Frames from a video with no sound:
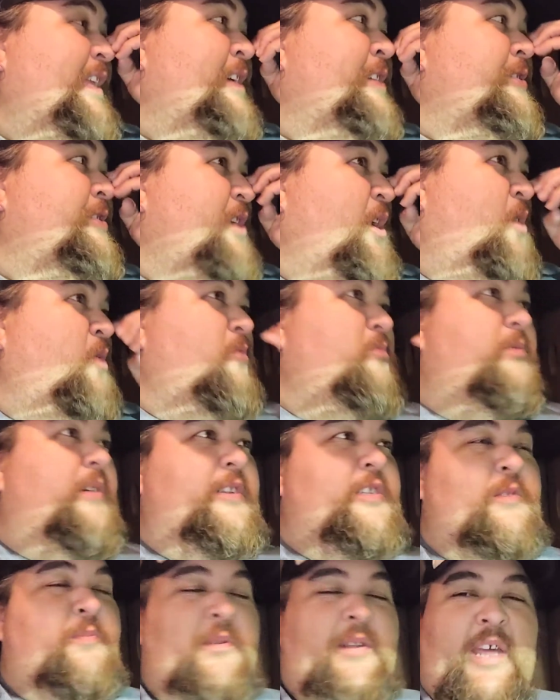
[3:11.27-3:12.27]
So
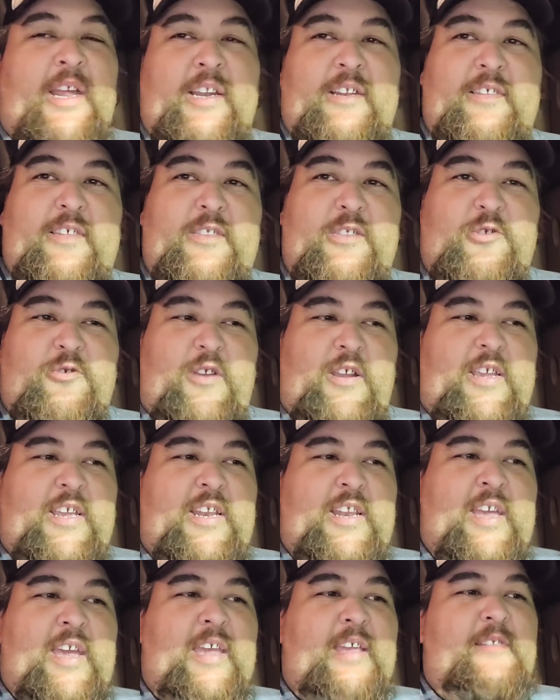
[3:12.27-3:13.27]
I've just been idling the truck
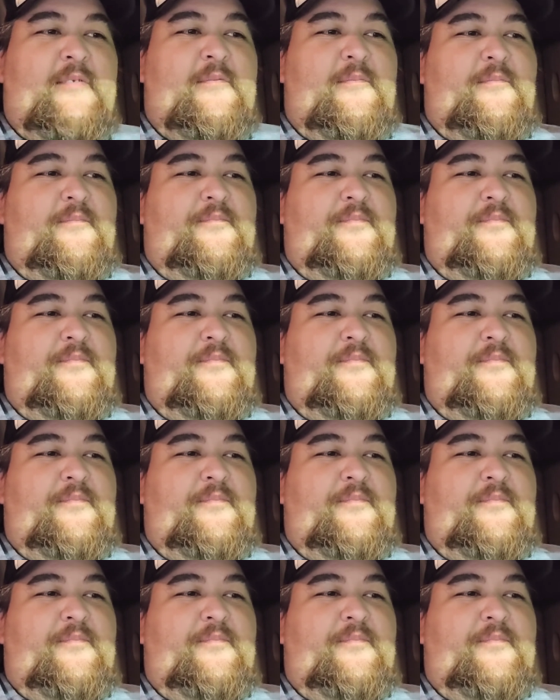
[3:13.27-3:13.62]
at night.